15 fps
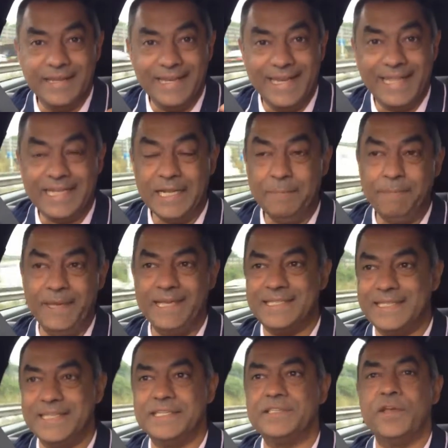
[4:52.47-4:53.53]
little
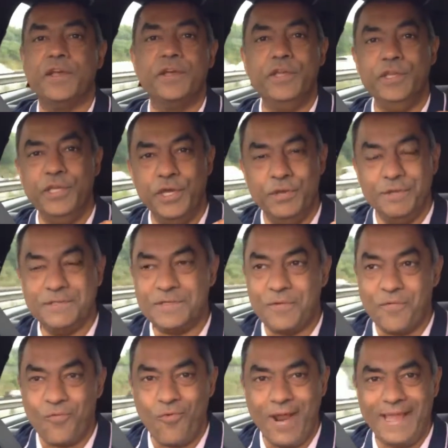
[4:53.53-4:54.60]
pieces used
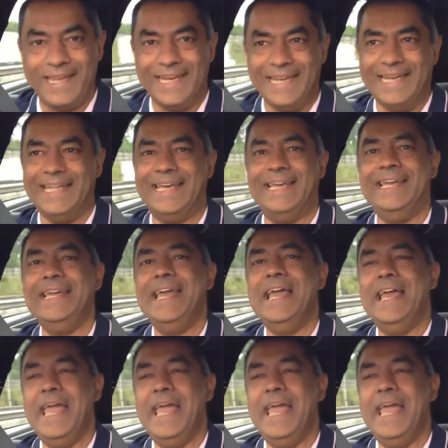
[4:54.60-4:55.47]
regularly,